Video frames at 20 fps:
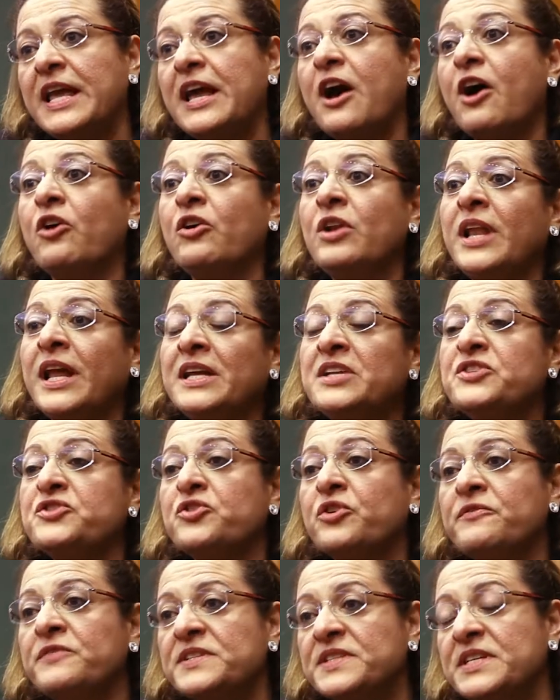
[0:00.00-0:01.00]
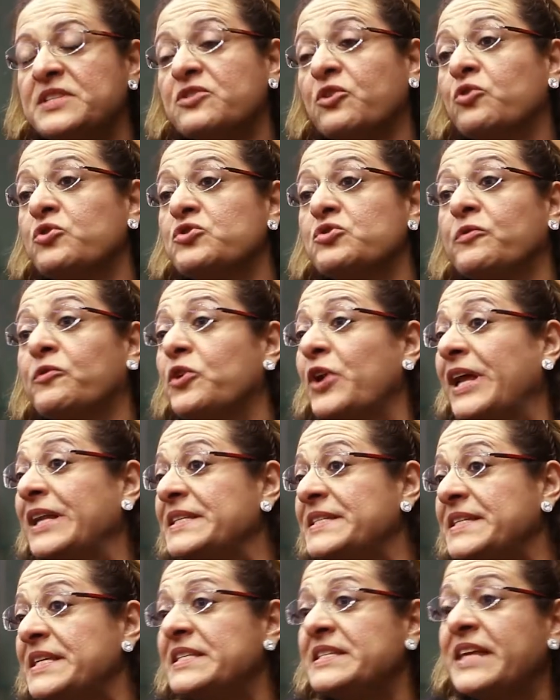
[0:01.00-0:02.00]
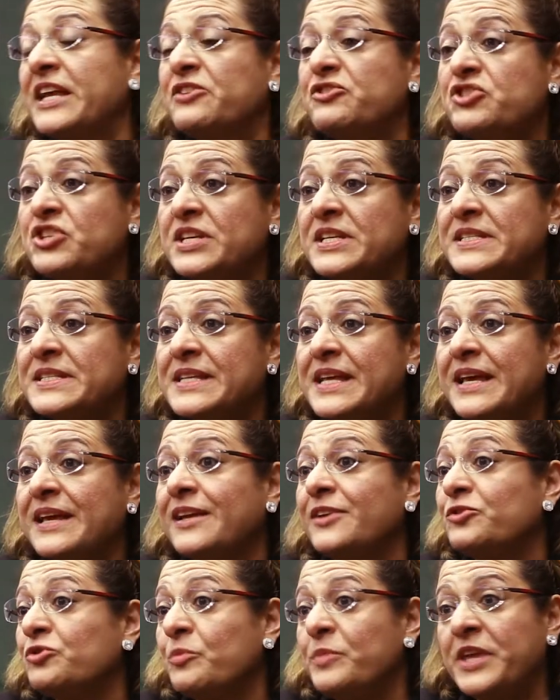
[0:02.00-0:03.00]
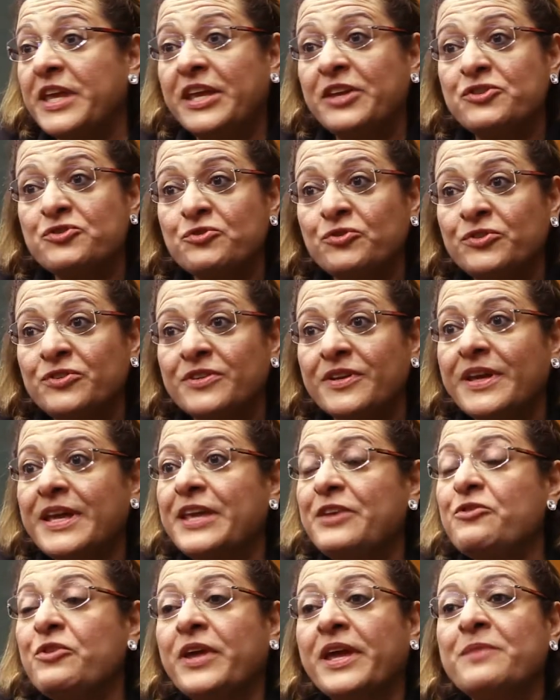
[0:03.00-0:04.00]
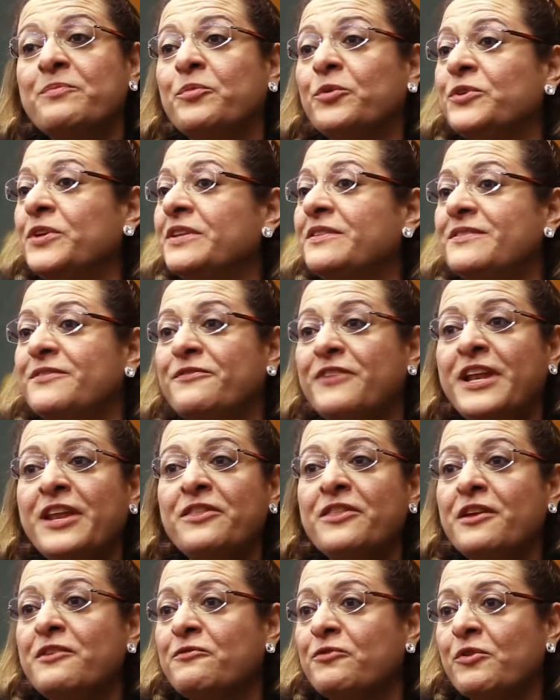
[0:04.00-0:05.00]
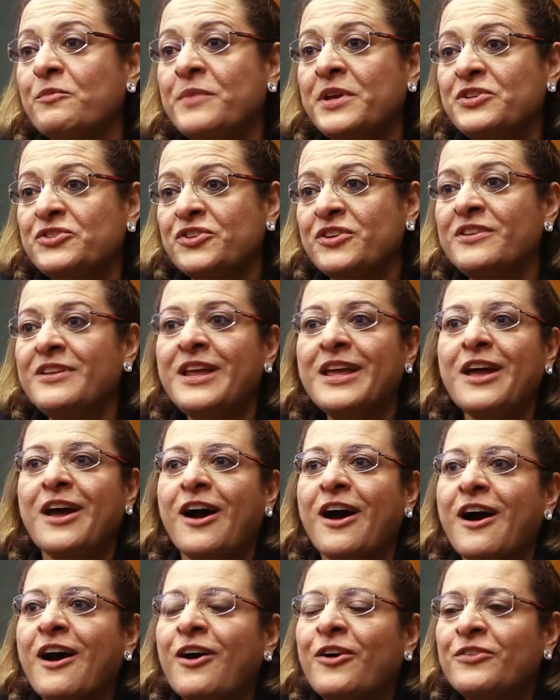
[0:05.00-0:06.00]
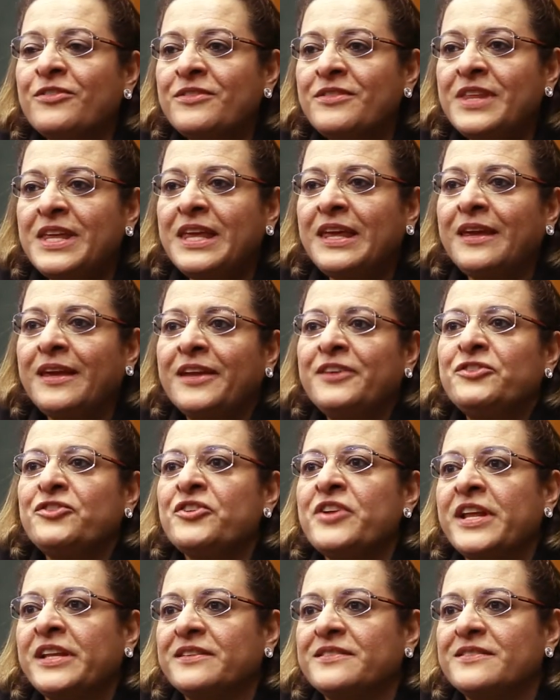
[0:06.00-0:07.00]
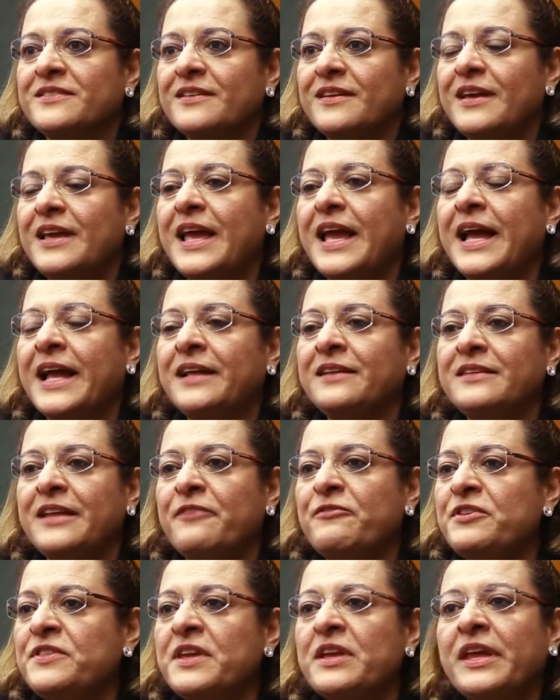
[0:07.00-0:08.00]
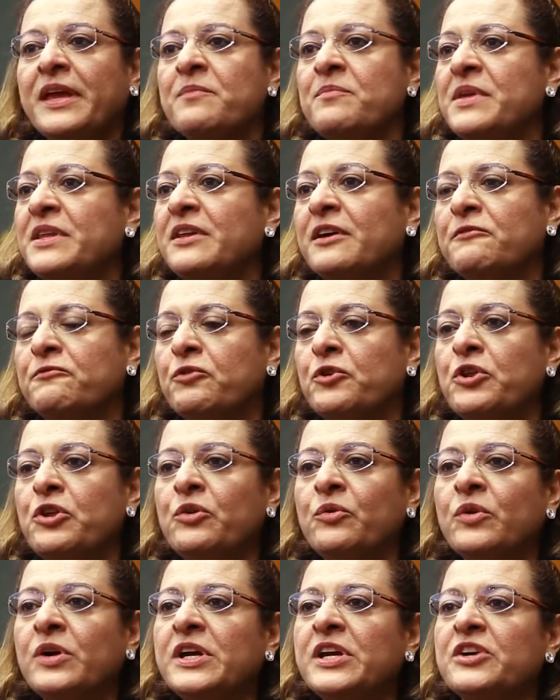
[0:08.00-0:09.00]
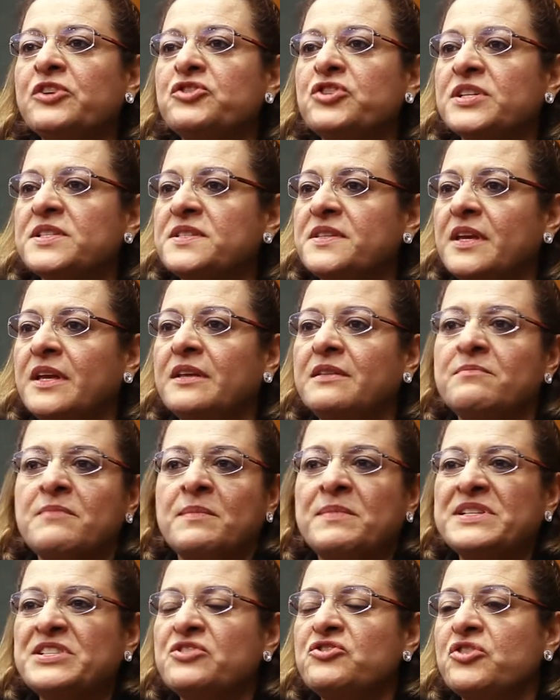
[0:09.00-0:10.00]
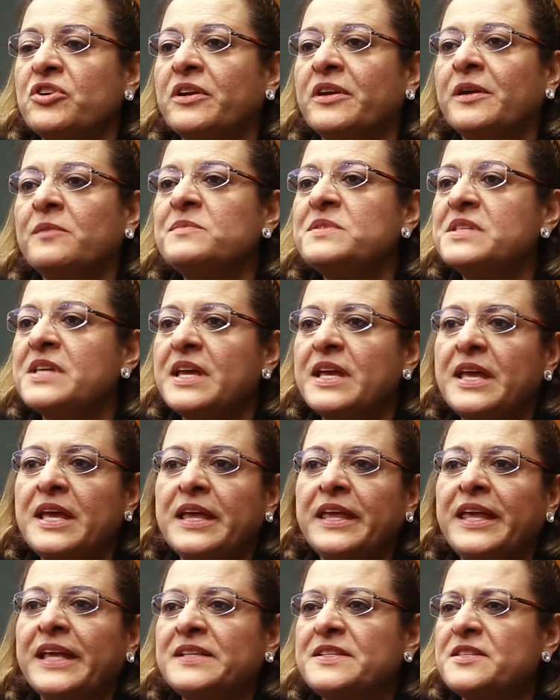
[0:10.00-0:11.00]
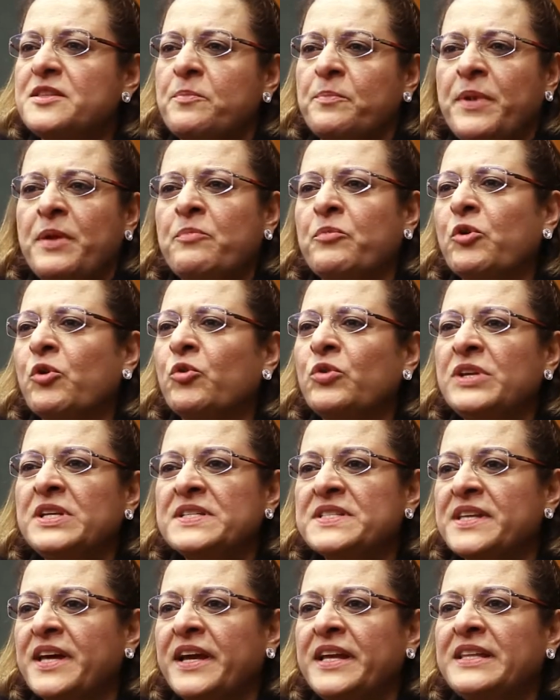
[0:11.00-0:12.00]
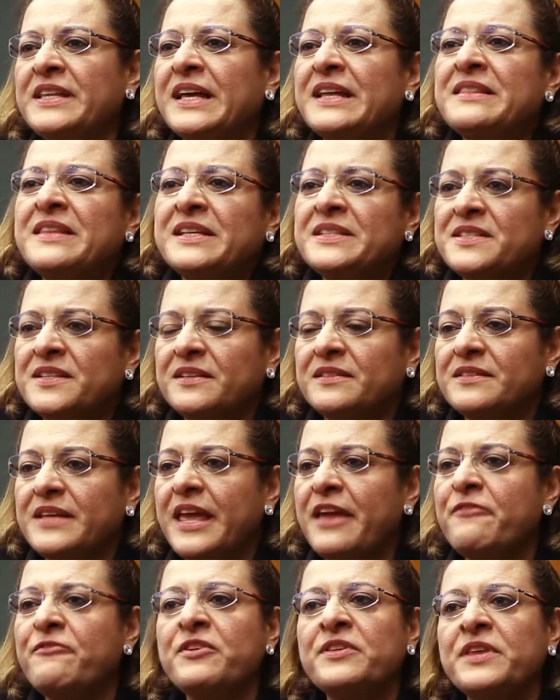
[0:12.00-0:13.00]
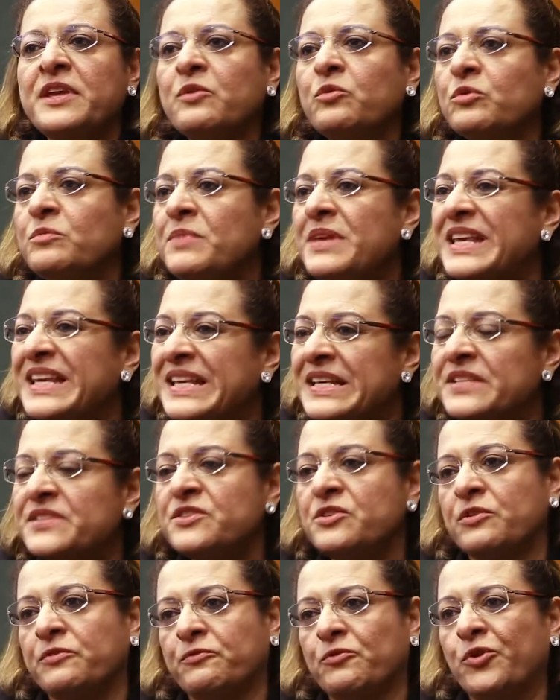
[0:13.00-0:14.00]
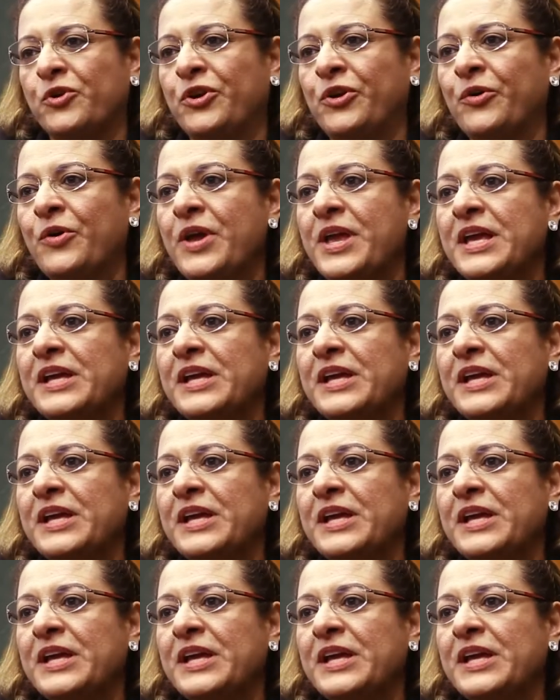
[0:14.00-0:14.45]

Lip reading: Online services also for LCs, LGs to be issued. You can put it, fill in the information on the internet, and everything can be done for you. Just the messenger comes, gets the paper only signed, and that's it. Everything would be easier for you.